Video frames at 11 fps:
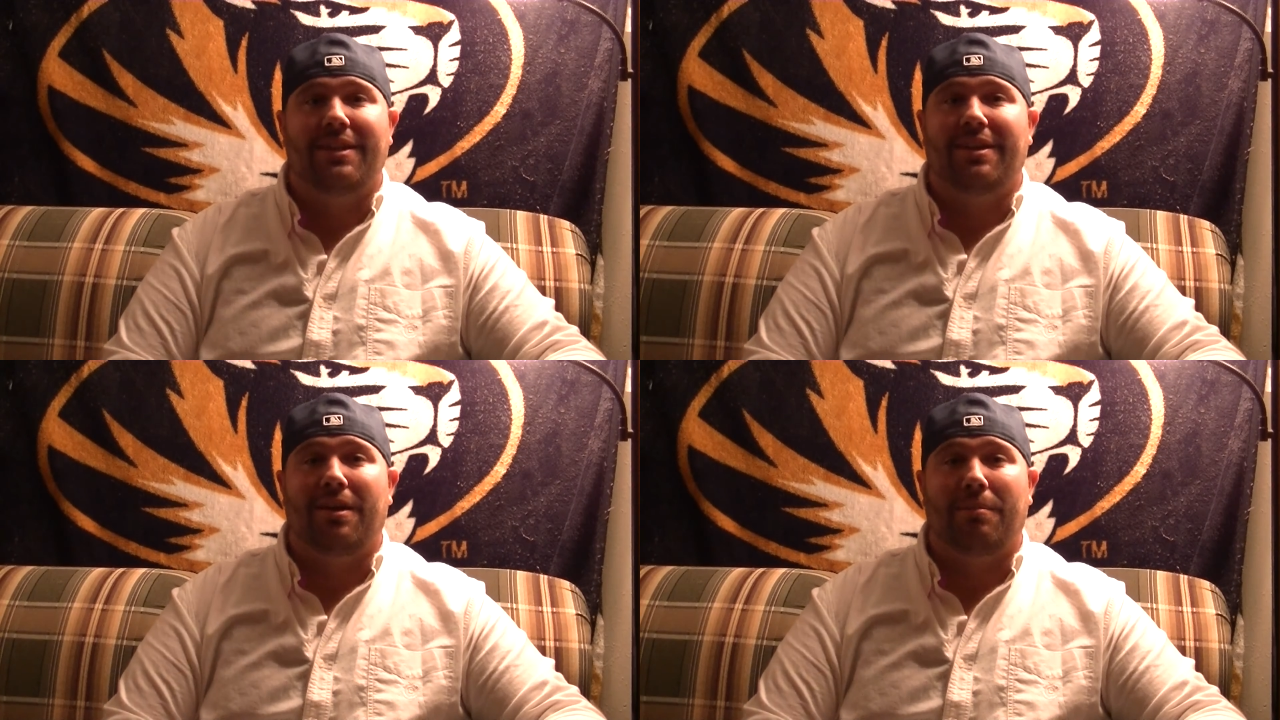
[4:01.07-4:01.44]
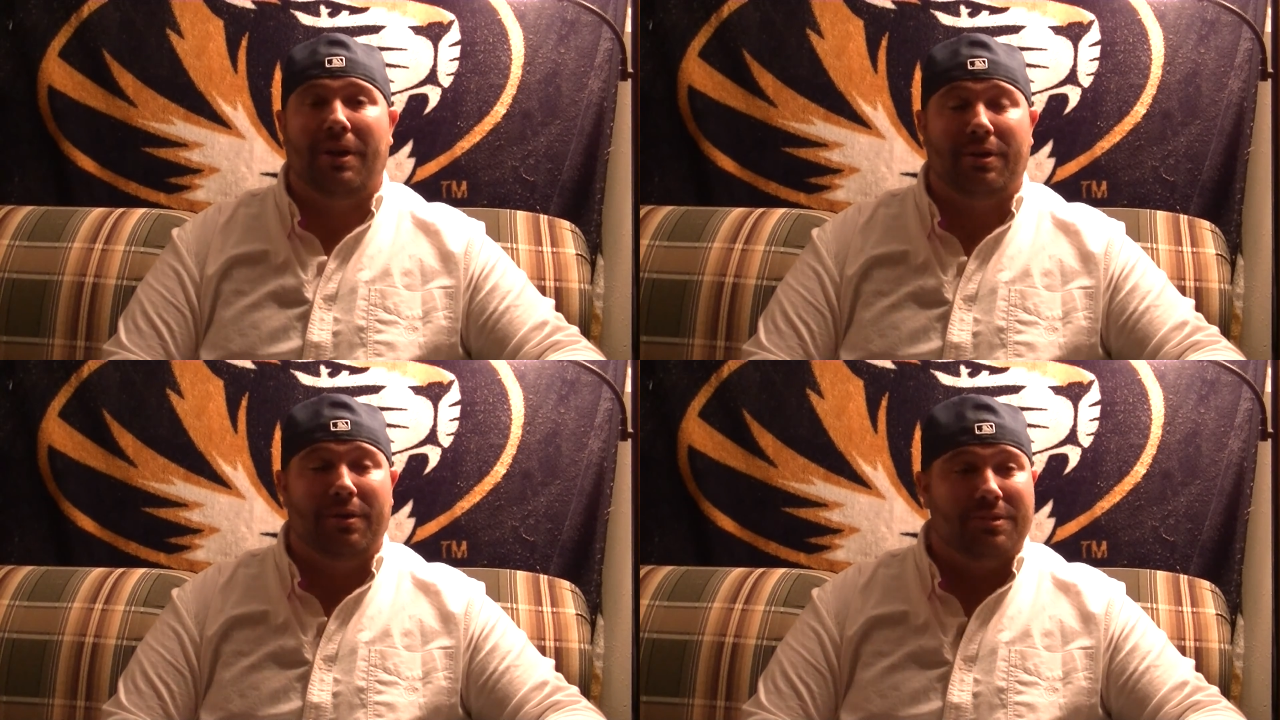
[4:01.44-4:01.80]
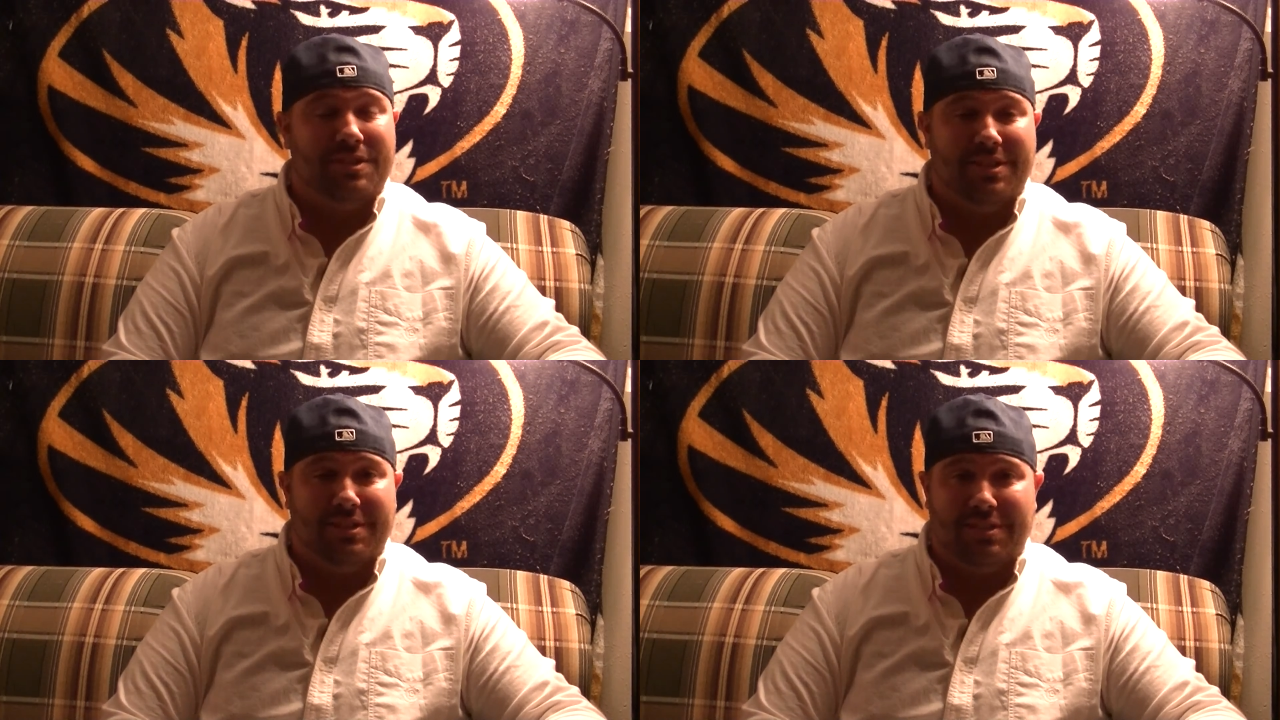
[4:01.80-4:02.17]
I coach
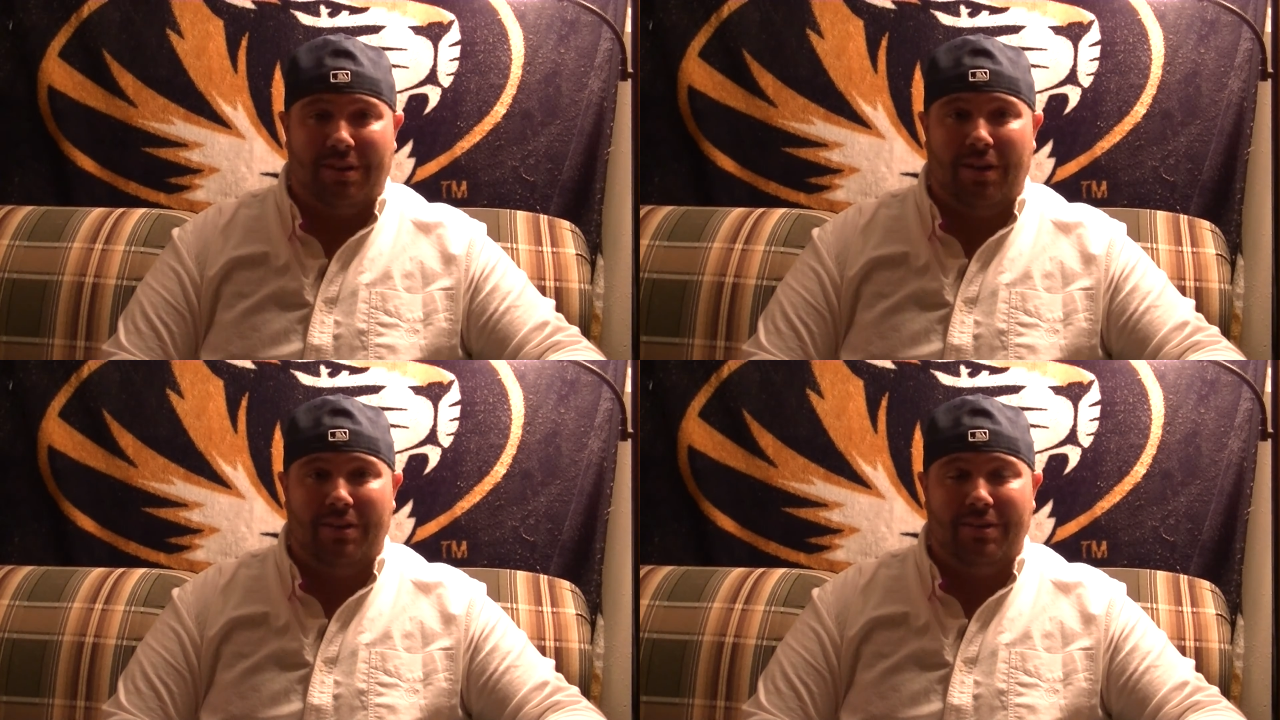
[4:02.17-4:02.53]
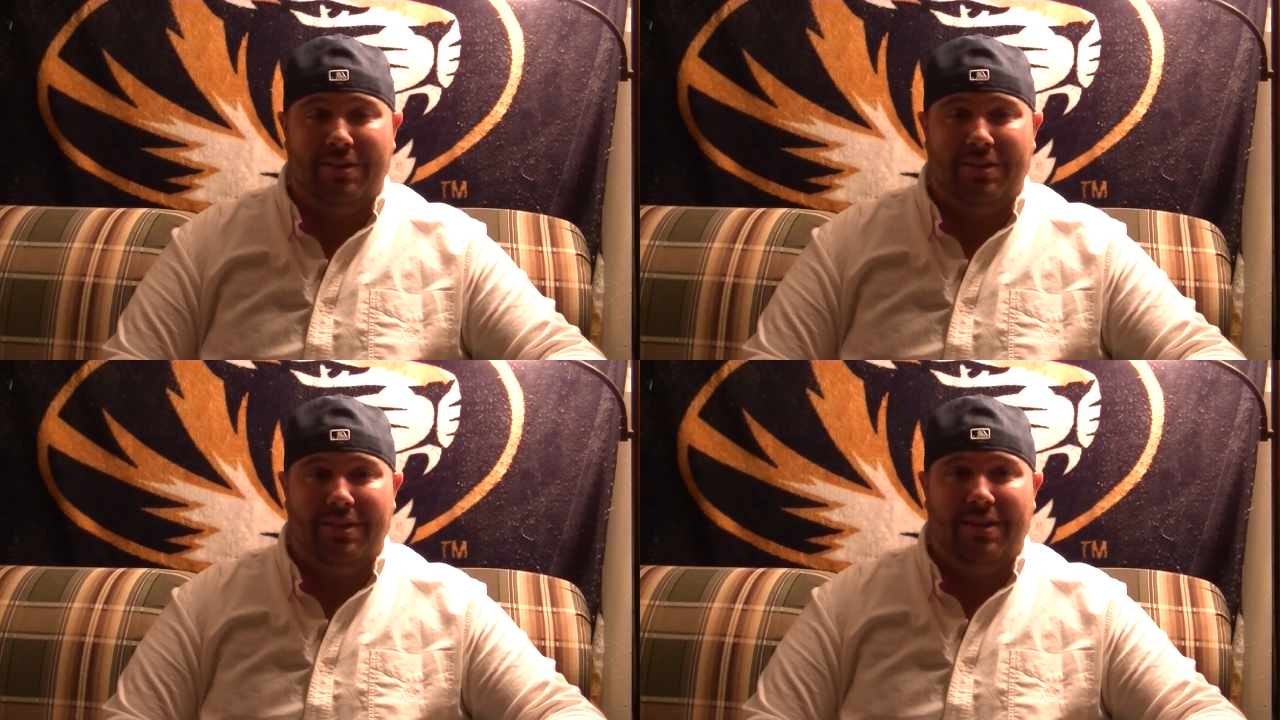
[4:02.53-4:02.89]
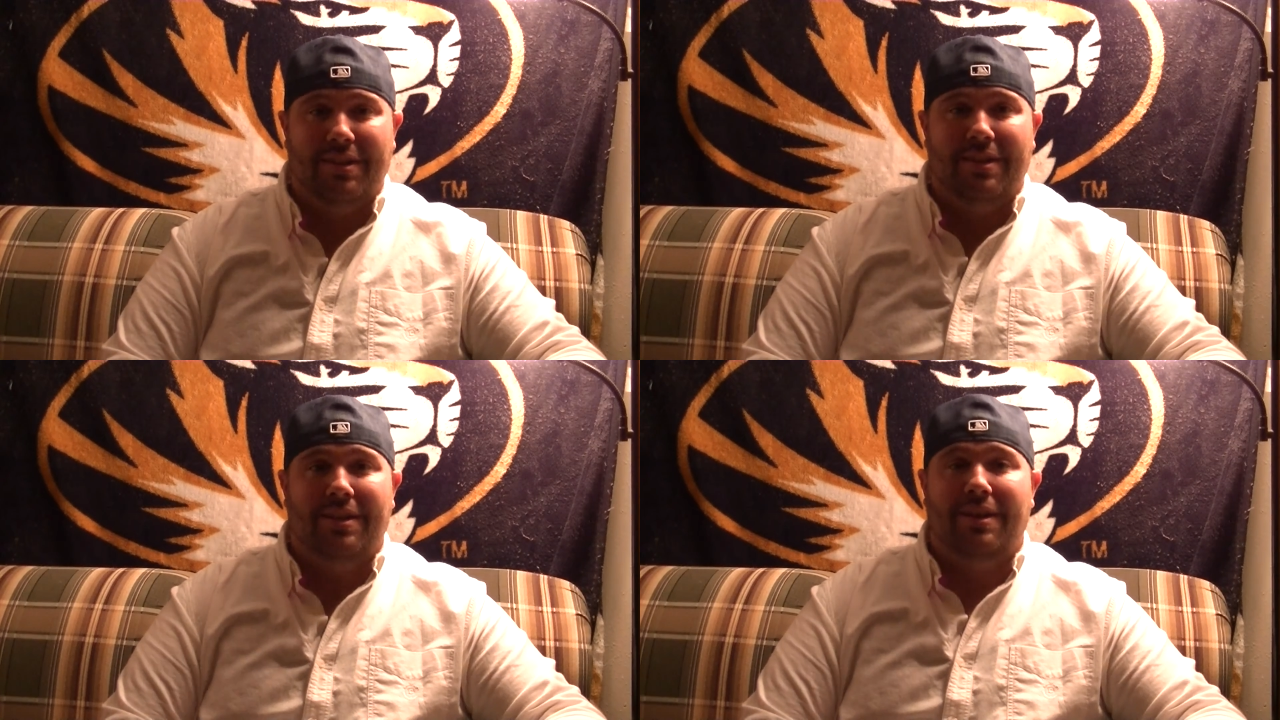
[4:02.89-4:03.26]
kids soccer.
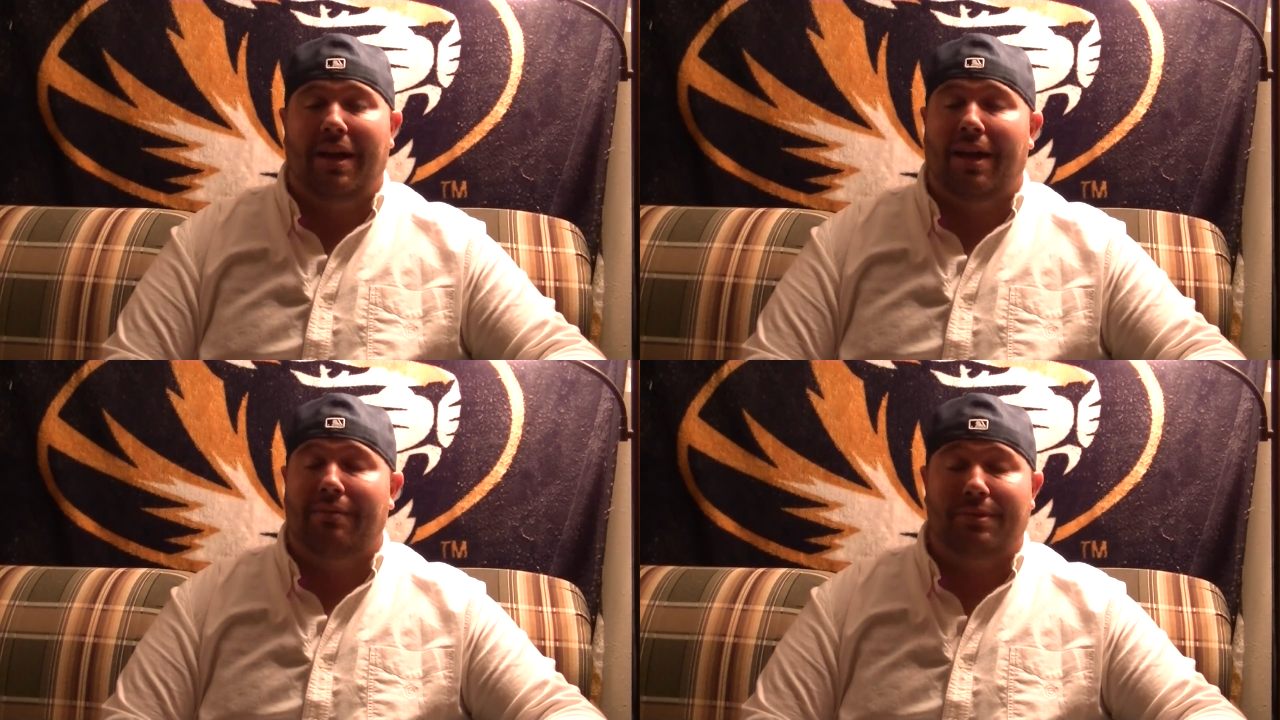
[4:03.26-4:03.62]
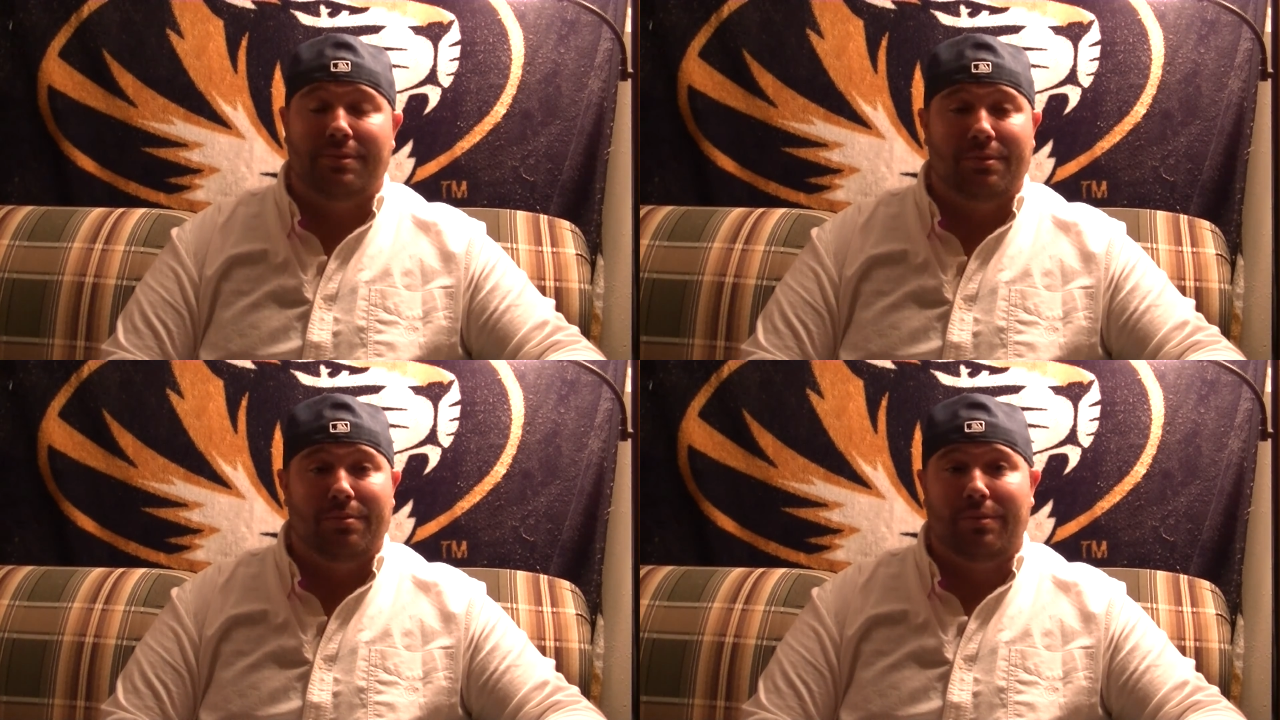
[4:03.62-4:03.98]
I have 2